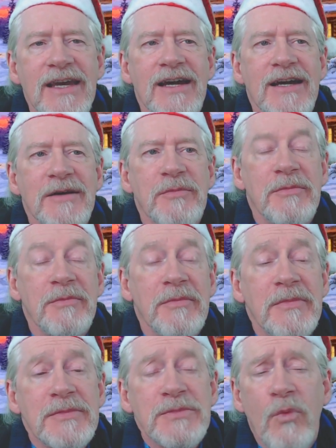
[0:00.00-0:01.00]
Uh,
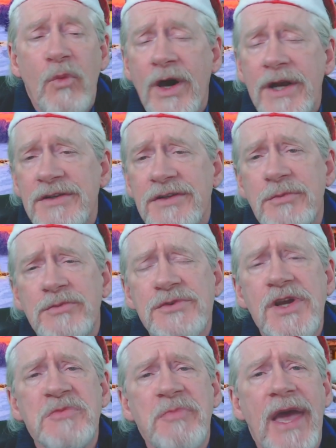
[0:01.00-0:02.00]
wanted to
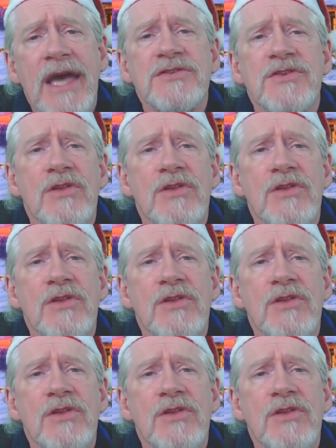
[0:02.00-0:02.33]
just pass